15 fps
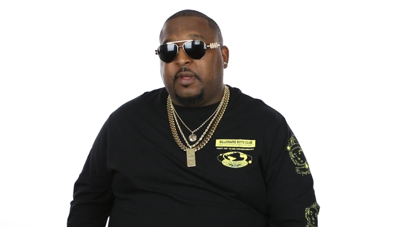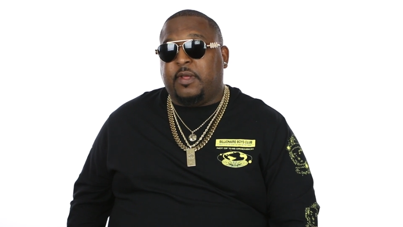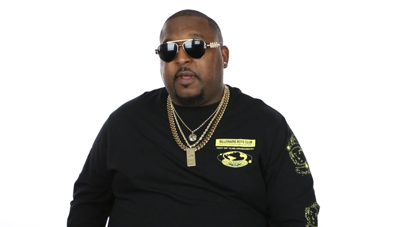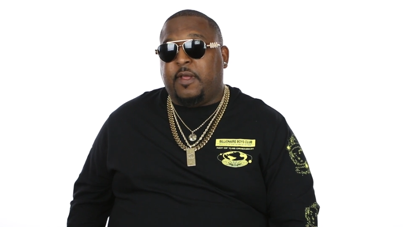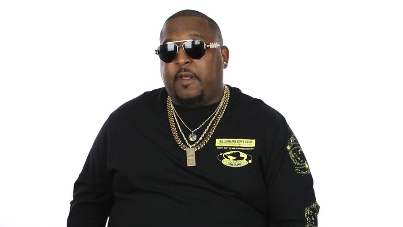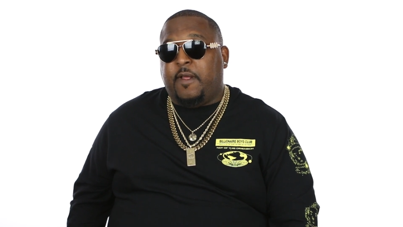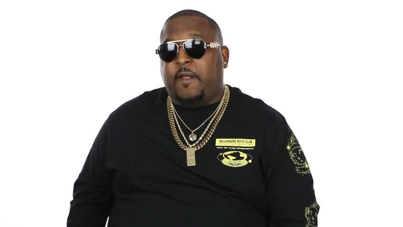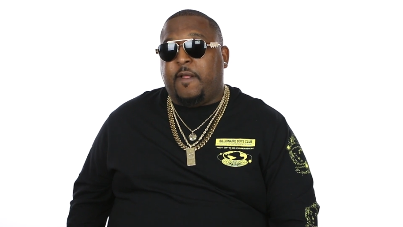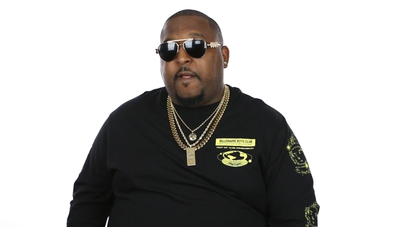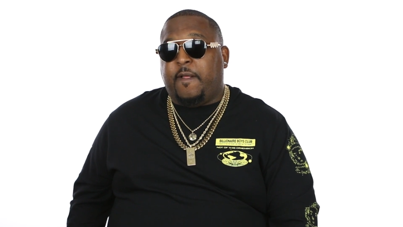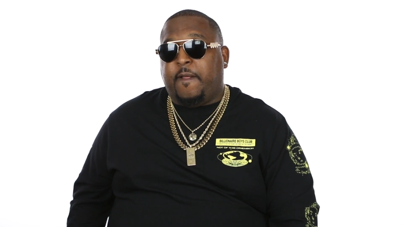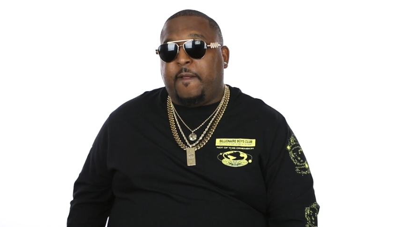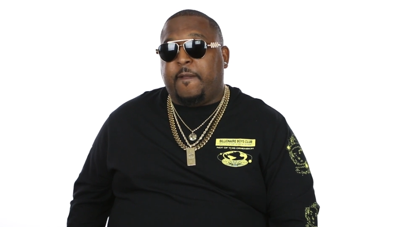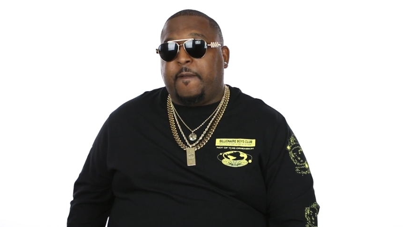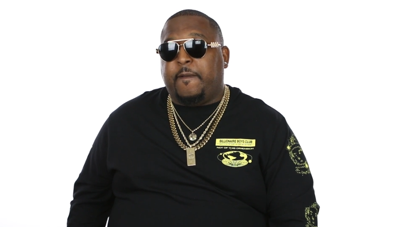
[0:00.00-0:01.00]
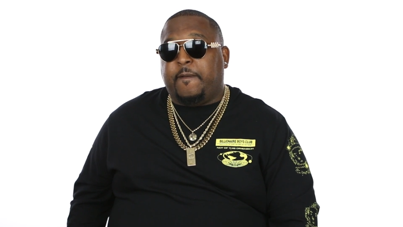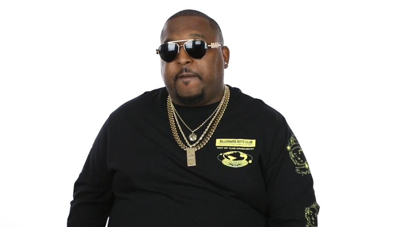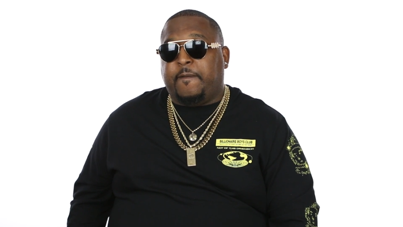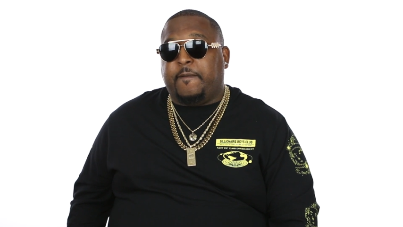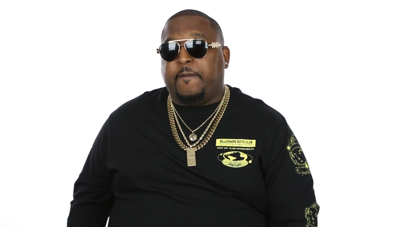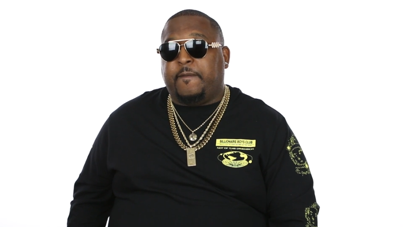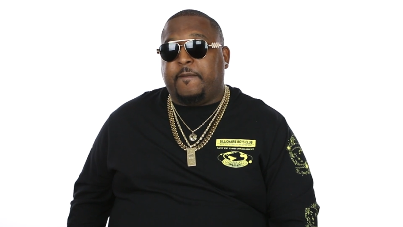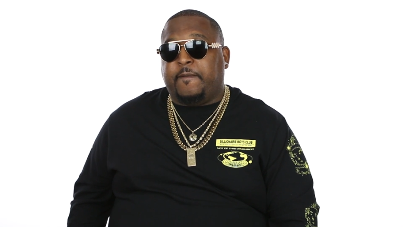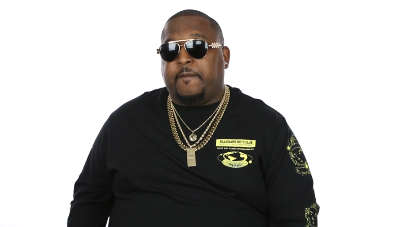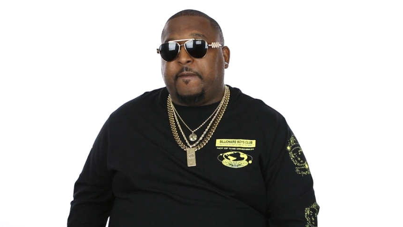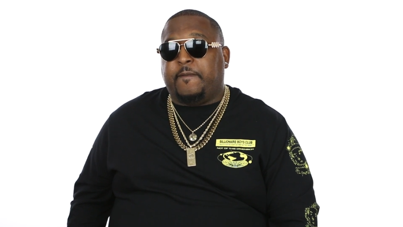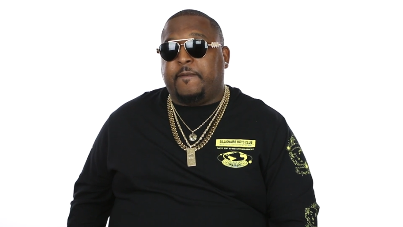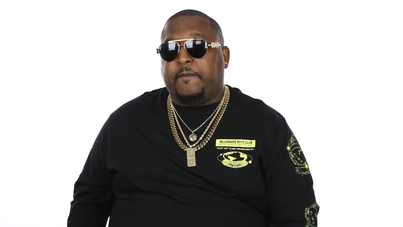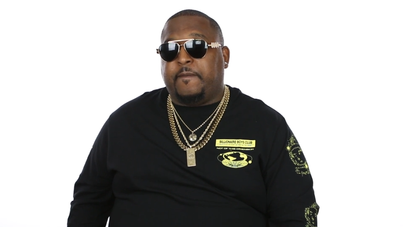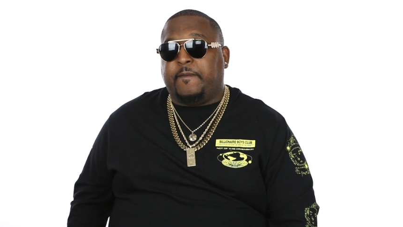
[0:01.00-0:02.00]

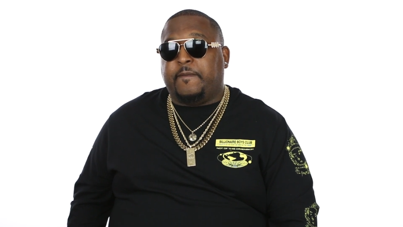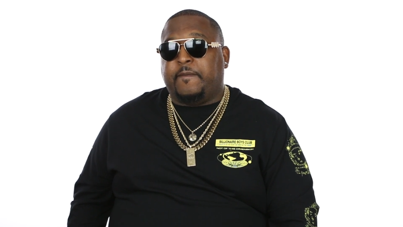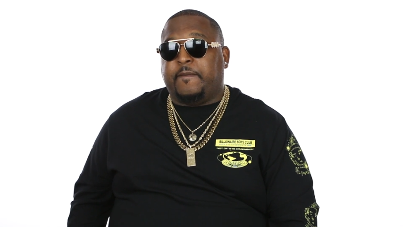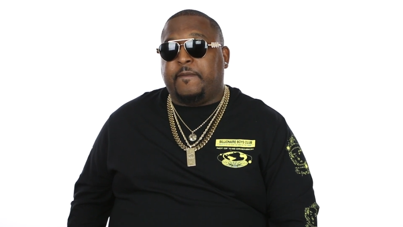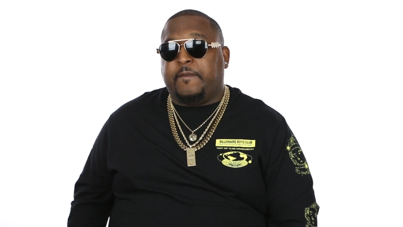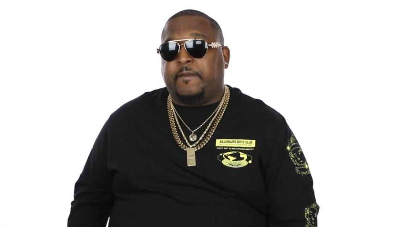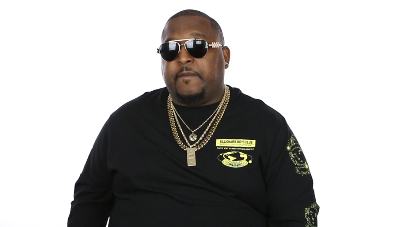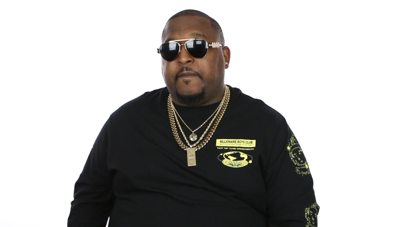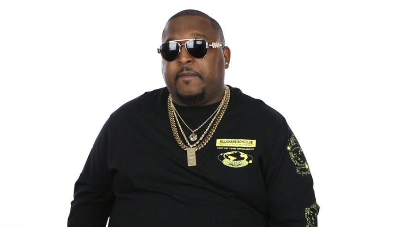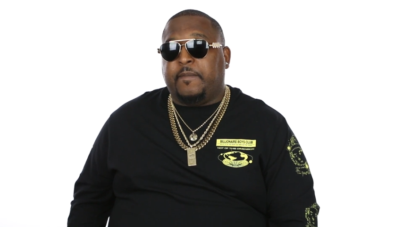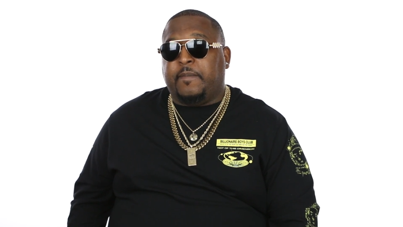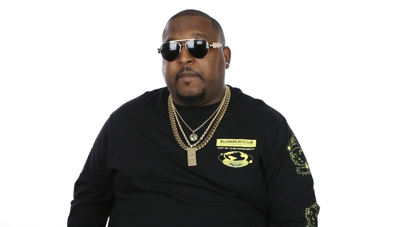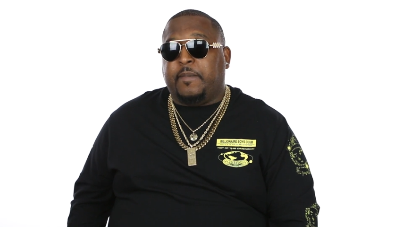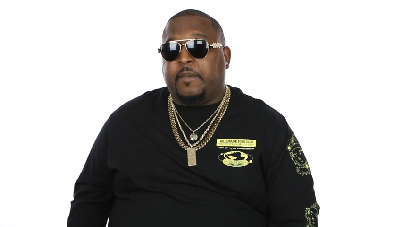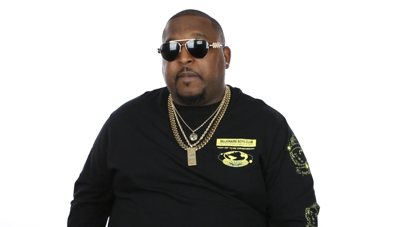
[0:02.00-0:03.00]
(silence)